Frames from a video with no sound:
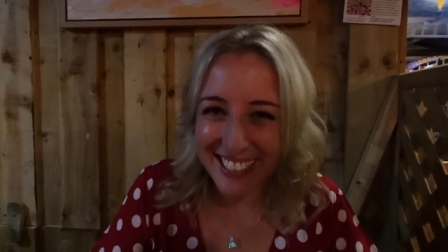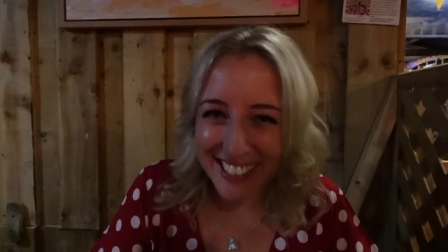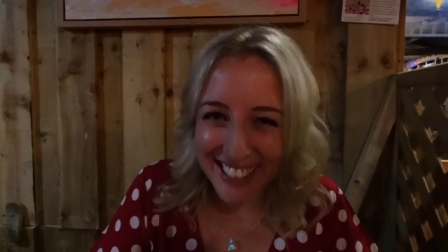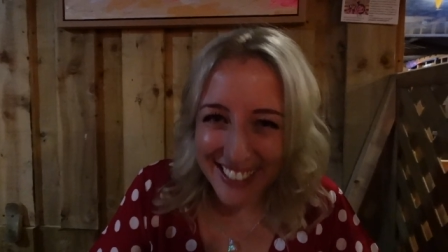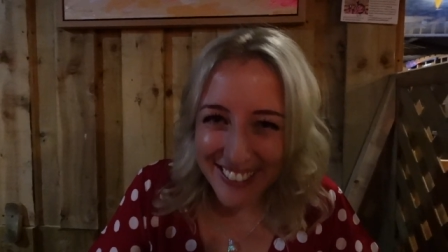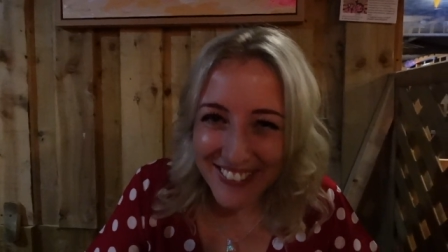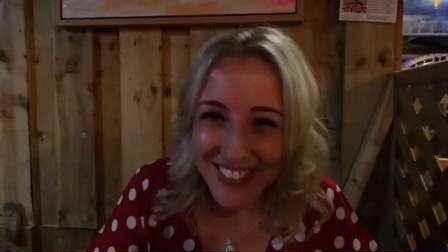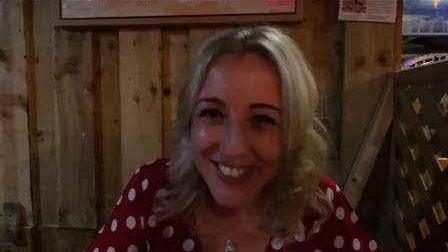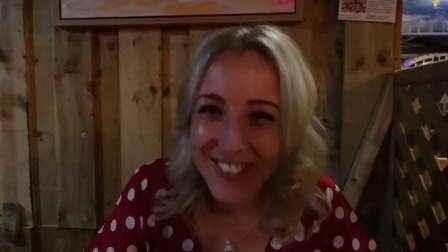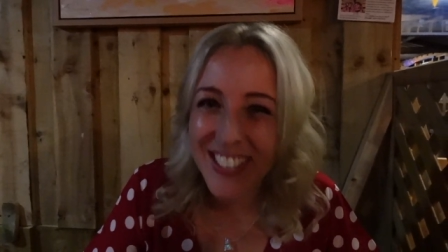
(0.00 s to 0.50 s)

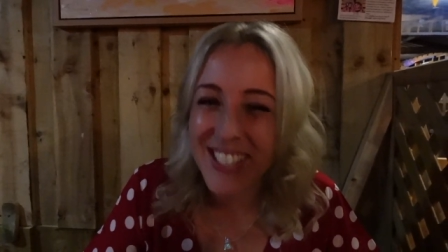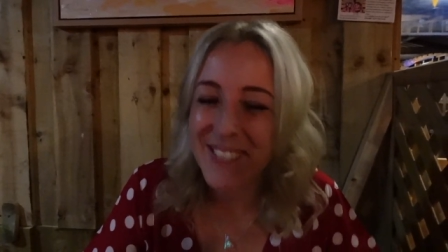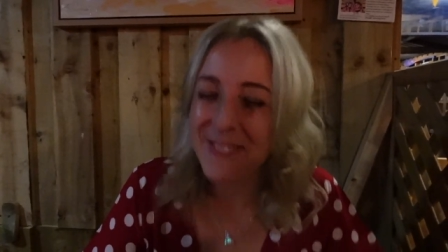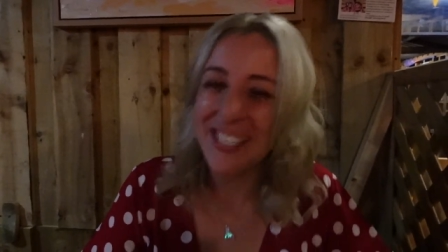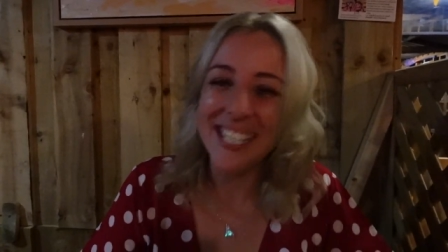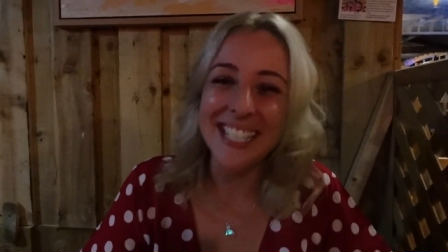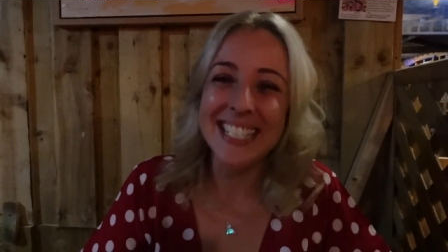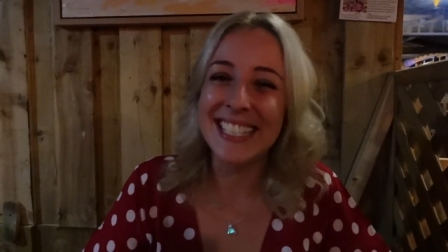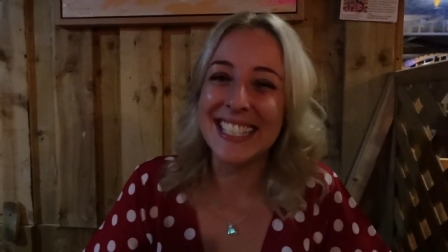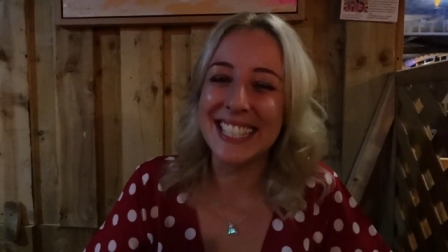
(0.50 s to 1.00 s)
loves me
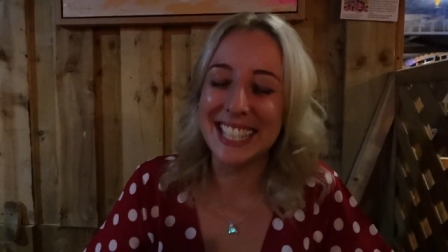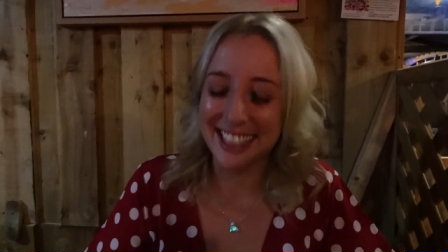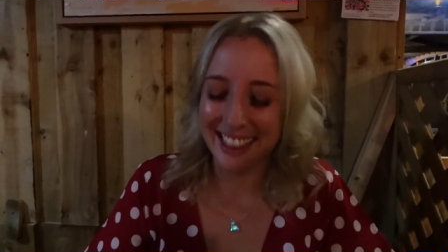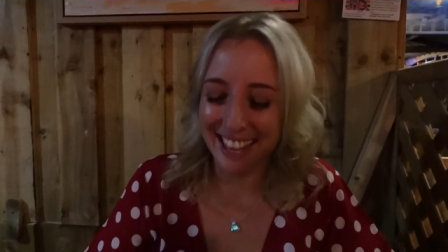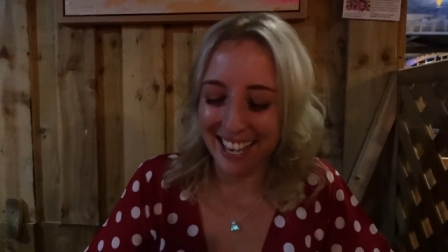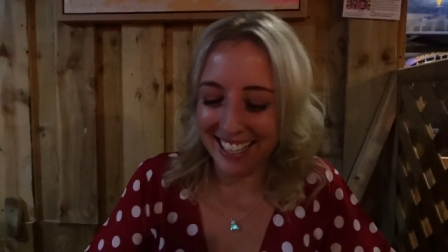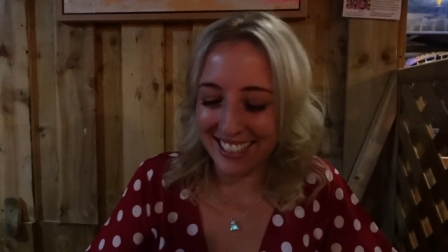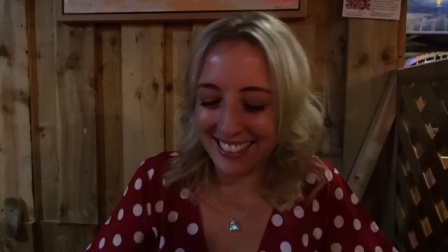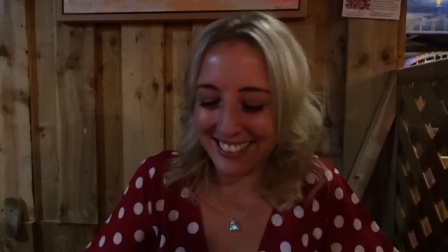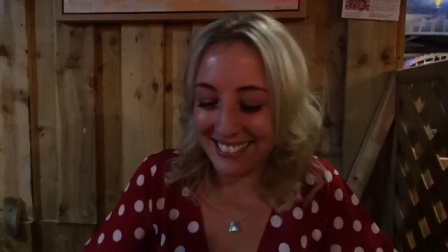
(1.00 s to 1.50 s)
mentioning
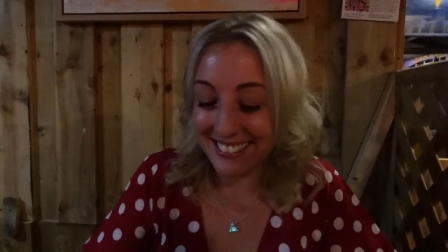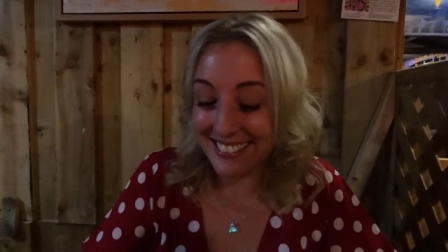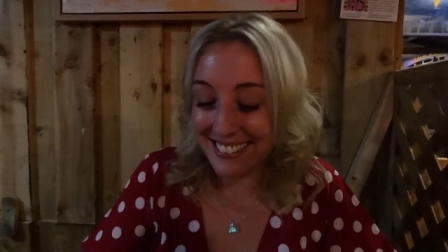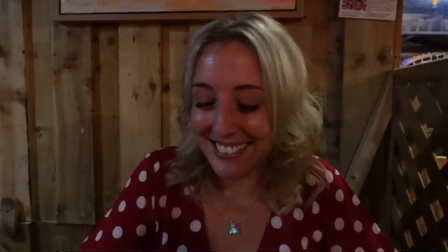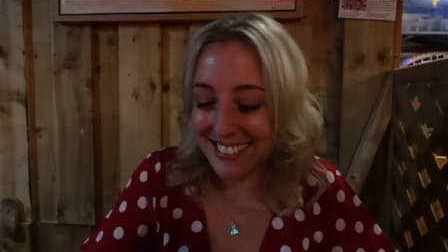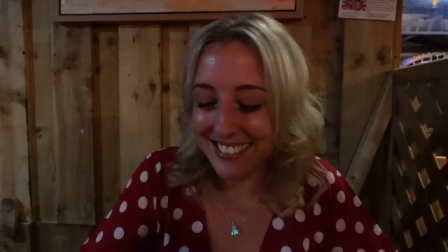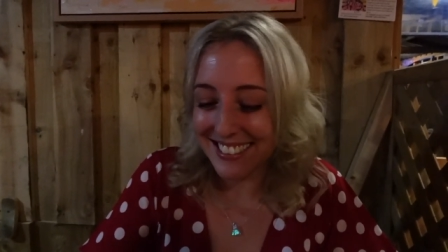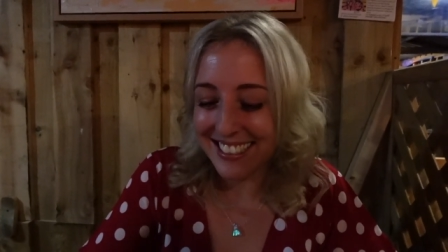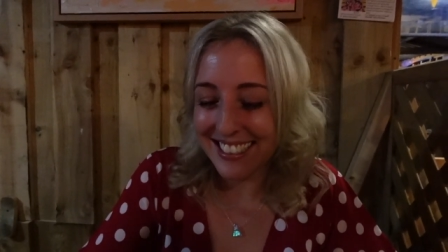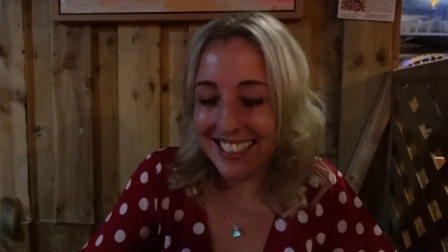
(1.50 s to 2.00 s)
that,
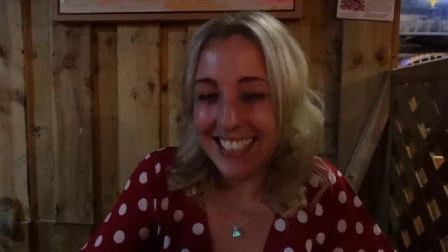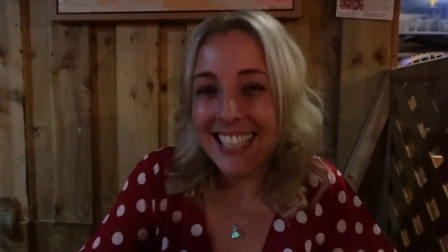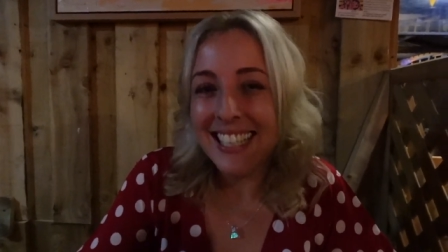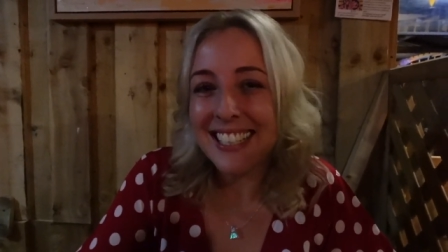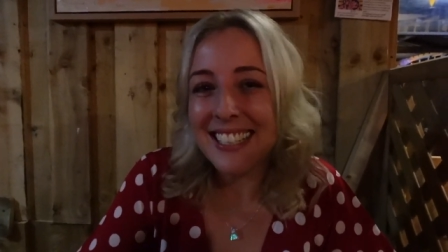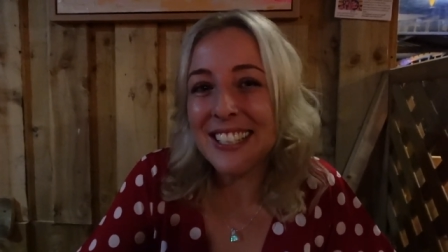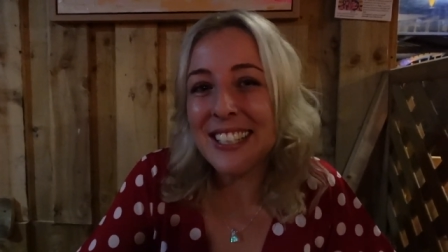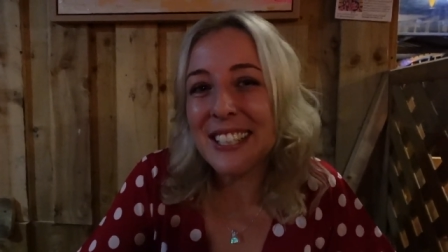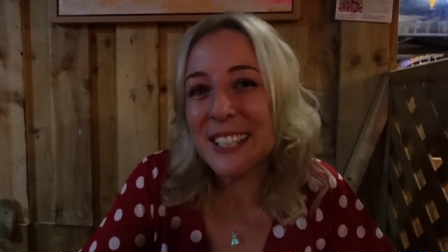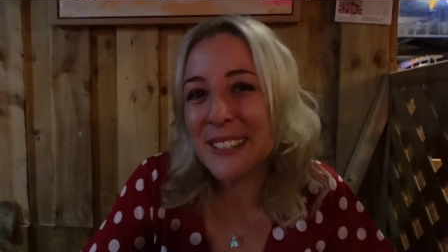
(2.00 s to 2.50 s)

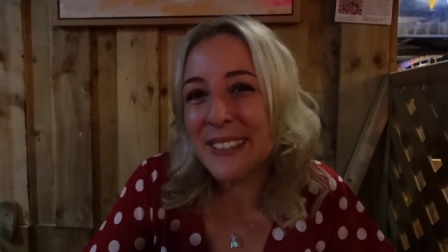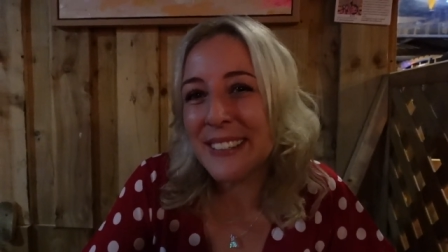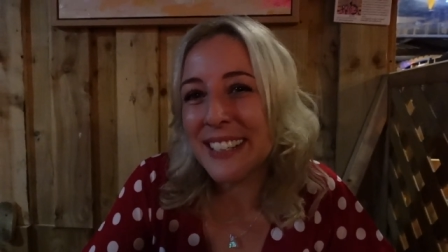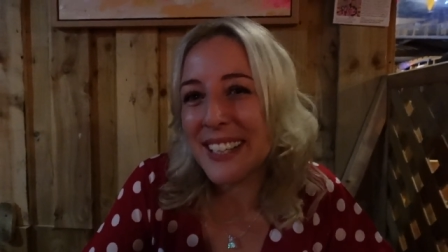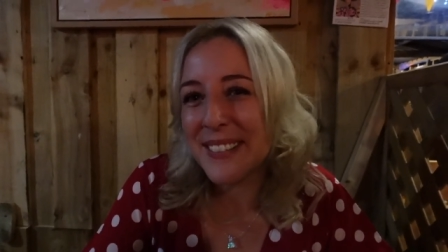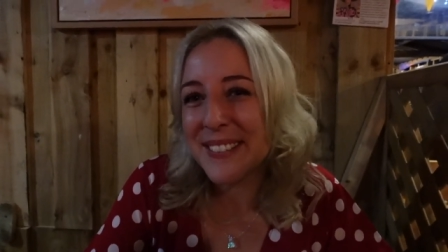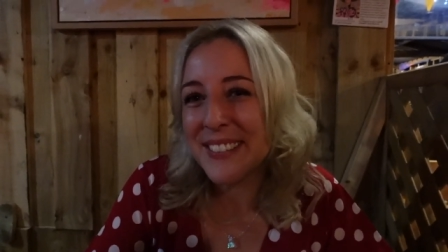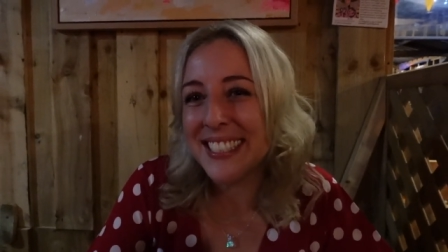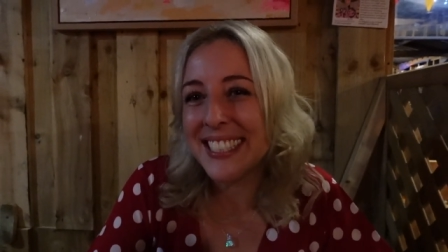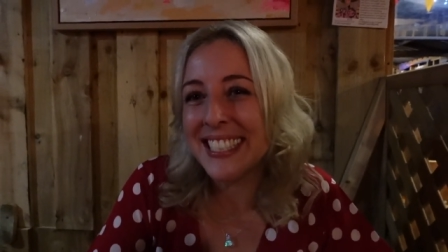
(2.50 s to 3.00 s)
and you go and
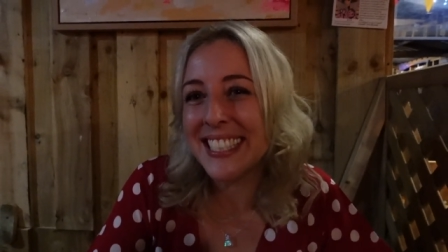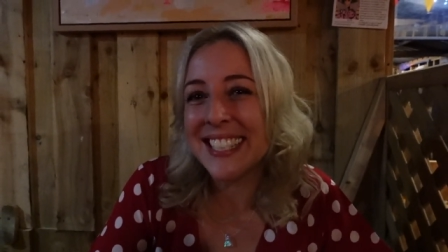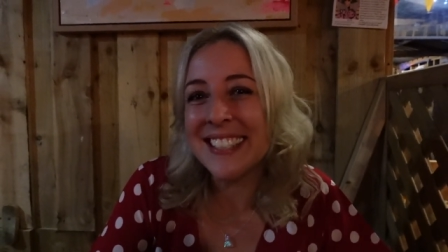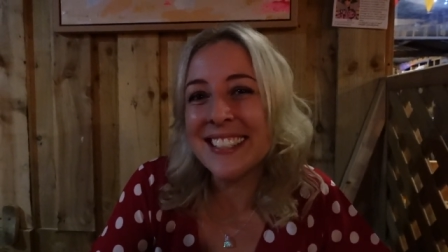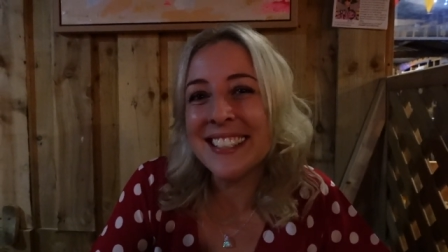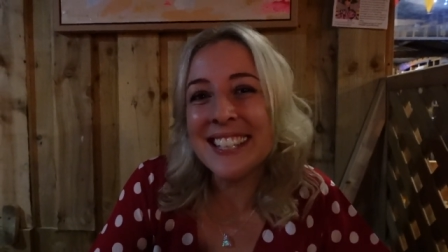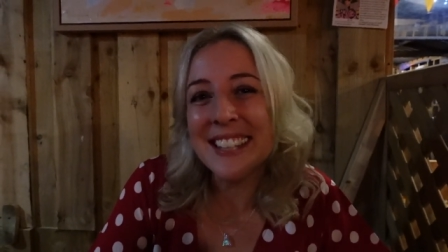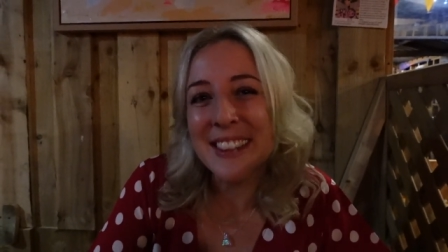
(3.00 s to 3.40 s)
have your dinner